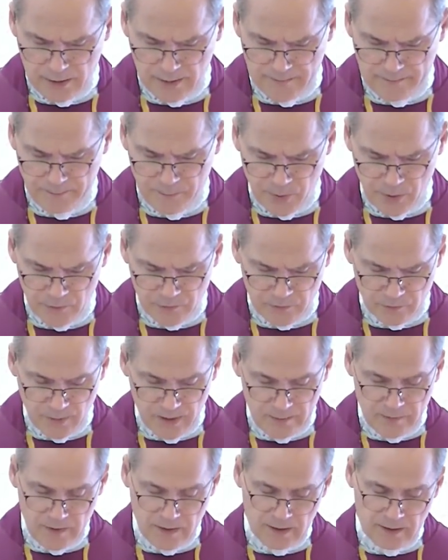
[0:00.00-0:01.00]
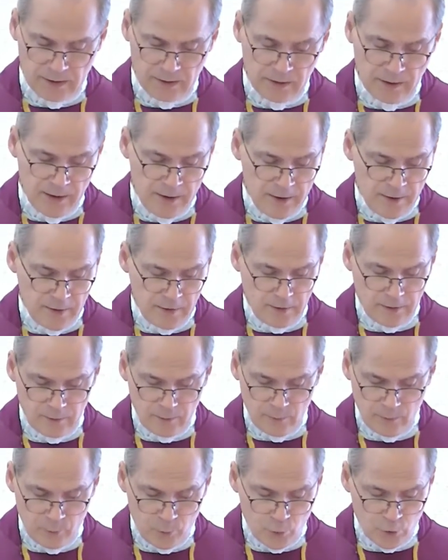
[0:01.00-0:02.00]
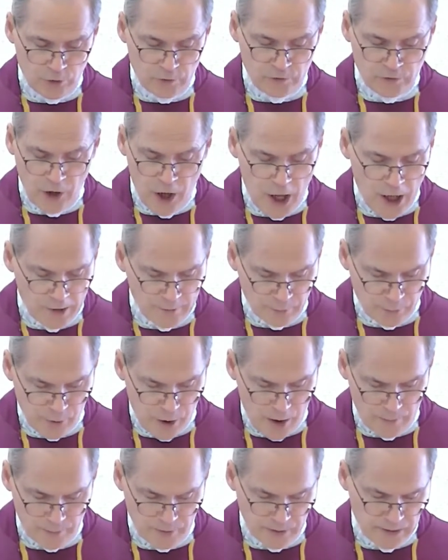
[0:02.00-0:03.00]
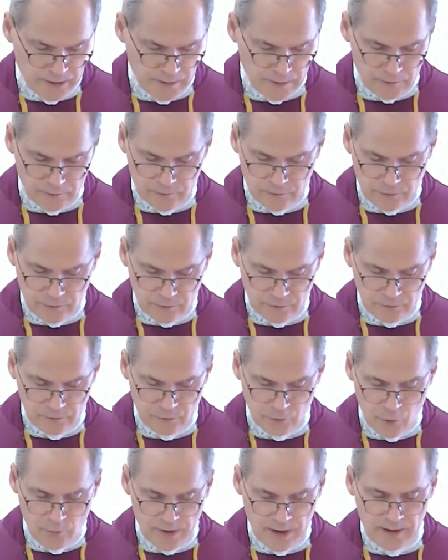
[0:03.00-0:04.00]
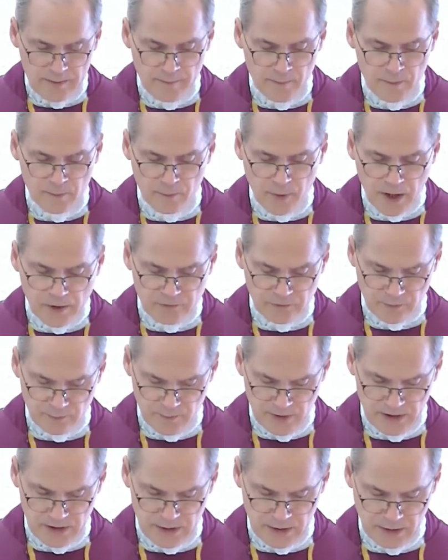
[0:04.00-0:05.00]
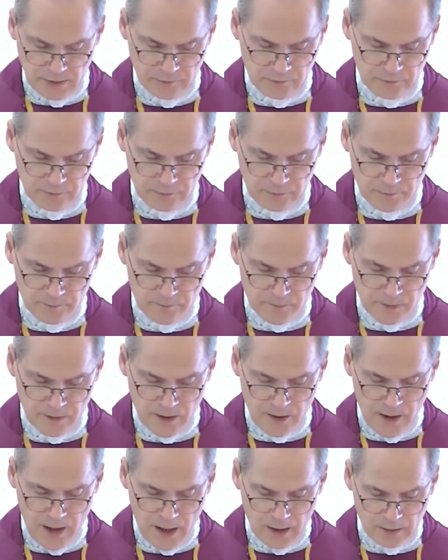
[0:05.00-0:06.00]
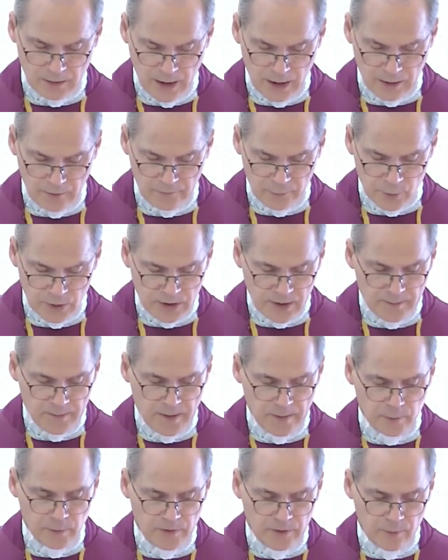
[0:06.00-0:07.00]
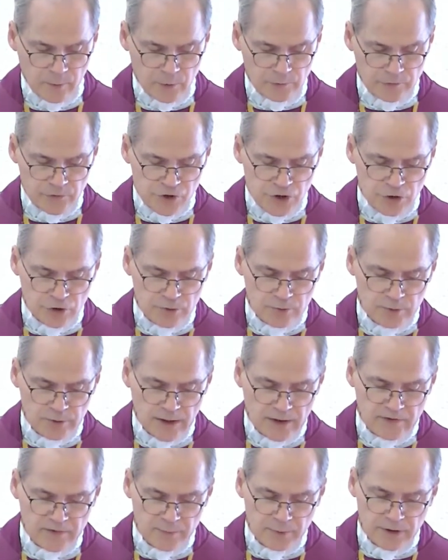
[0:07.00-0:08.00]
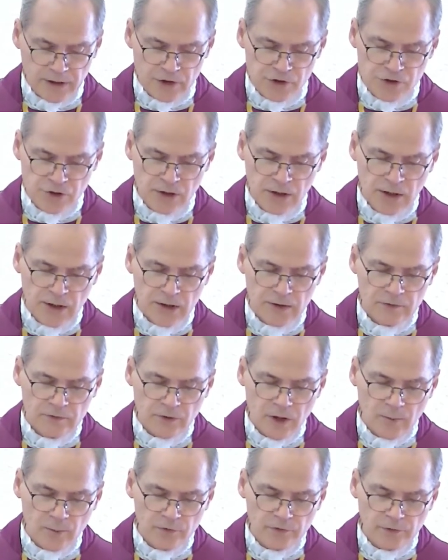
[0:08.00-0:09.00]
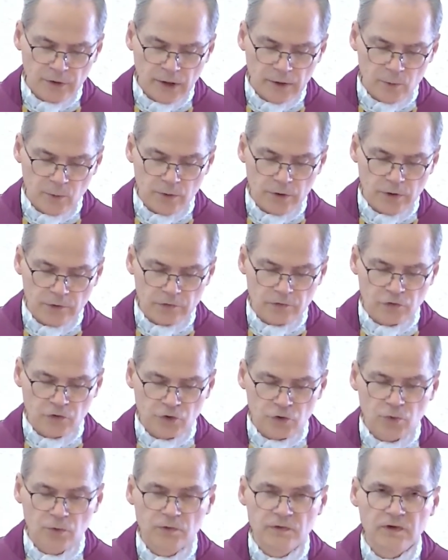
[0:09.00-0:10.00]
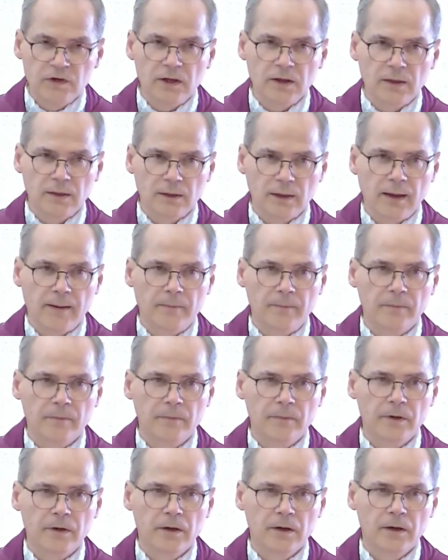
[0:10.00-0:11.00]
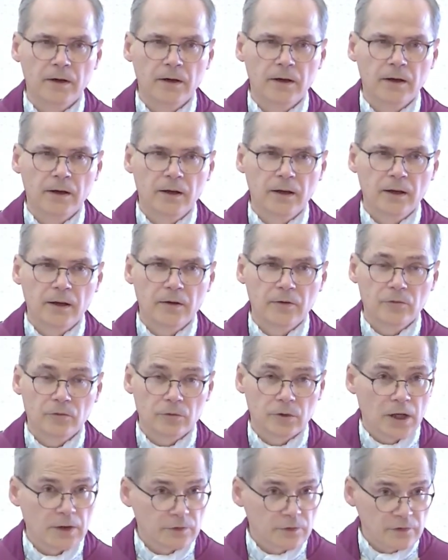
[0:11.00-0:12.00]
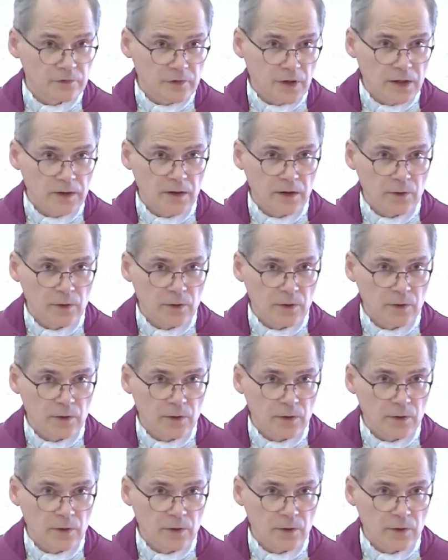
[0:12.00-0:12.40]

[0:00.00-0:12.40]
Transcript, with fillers: an impulse. Maybe they didn't uh, weren't taught properly. There's there's so many possibilities. And and if we come up with the most charitable explanation, it's almost like we're excusing them. Not to say